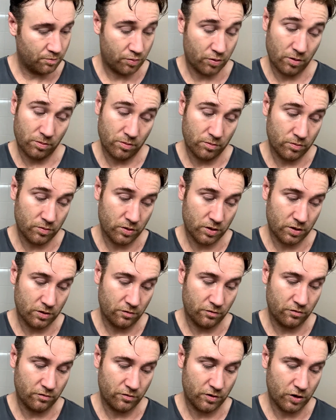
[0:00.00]
problems
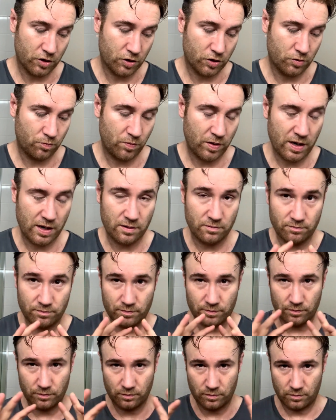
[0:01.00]
of just being
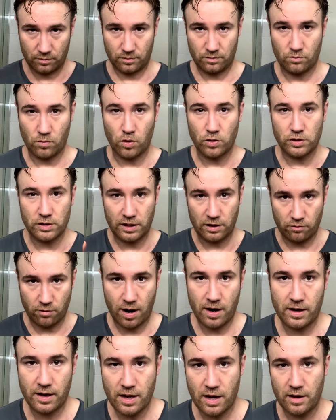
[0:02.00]
mostly
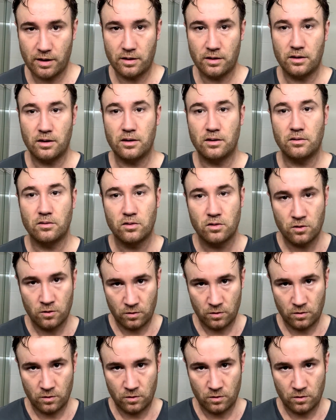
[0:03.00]
eradicated and